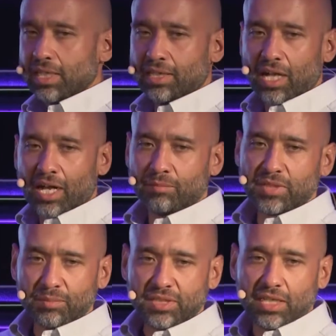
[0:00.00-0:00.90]
and comped
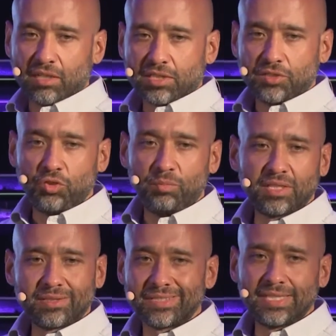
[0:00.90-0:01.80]
upsells and new
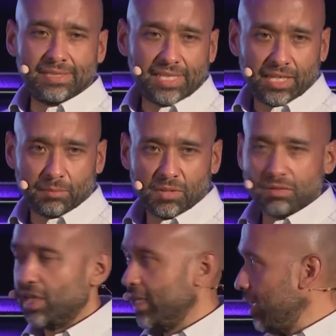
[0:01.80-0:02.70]
business the same,
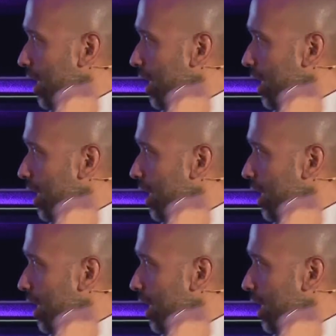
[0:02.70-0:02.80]
right?